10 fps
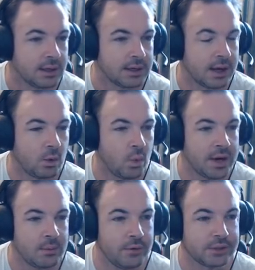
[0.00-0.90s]
Now, when
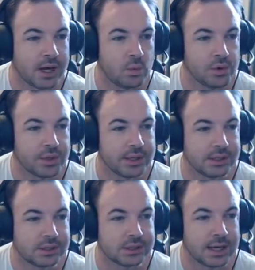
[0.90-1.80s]
he moves out with
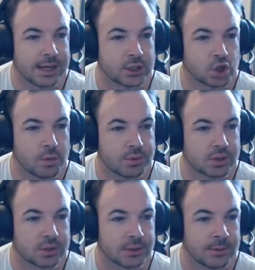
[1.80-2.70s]
his
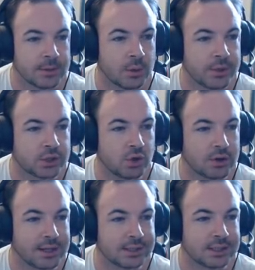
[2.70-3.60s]
troops that we saw
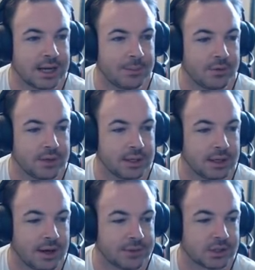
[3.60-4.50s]
clustered up over
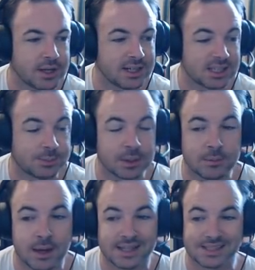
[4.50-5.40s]
here, I've decided to spring
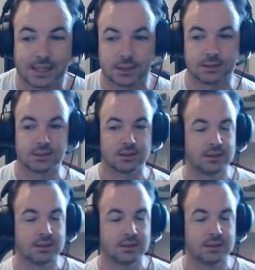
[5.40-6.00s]
my second